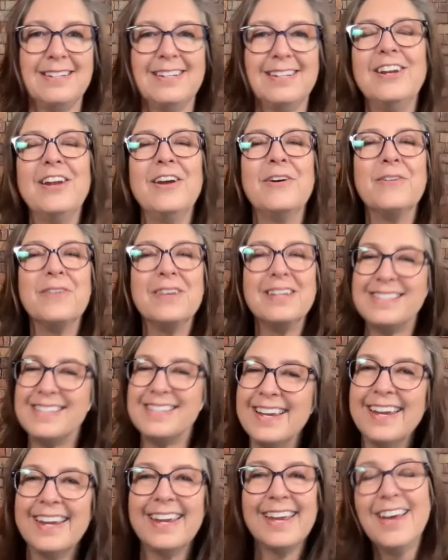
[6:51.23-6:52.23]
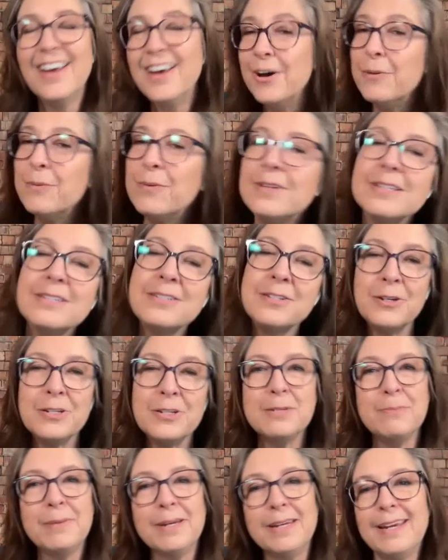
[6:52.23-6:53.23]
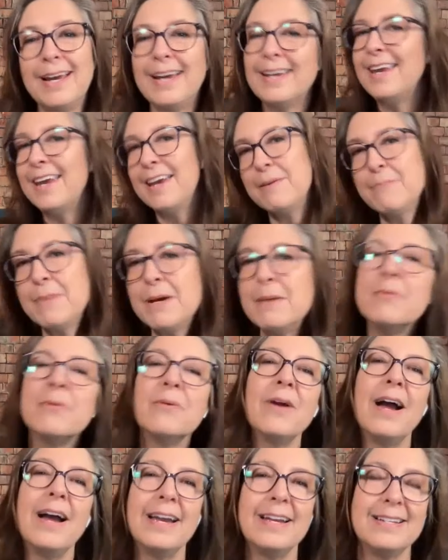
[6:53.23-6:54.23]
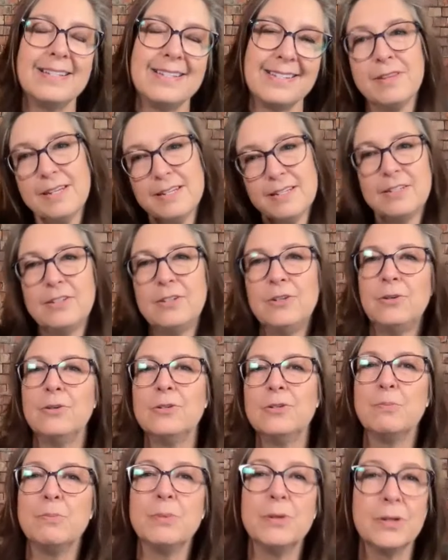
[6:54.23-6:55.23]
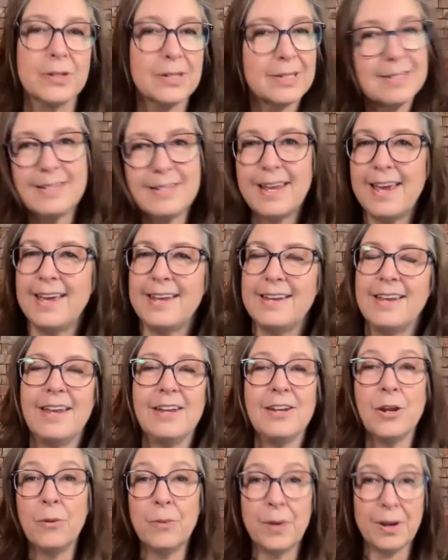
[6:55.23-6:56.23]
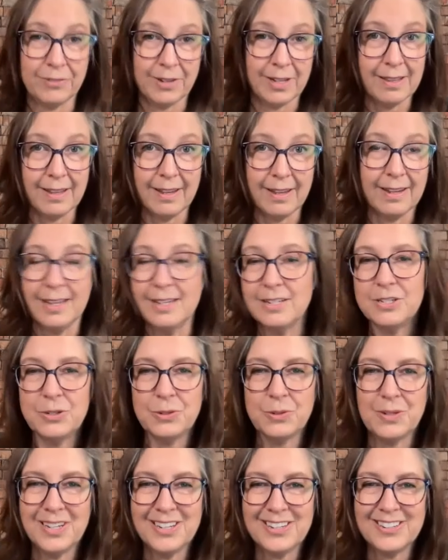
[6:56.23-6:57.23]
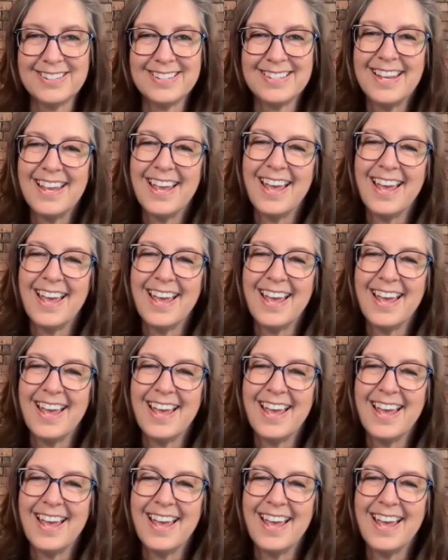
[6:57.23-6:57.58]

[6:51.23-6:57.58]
You know, it's like, well, excuse me, I can't memorize the these huge books and, and know everything in two years.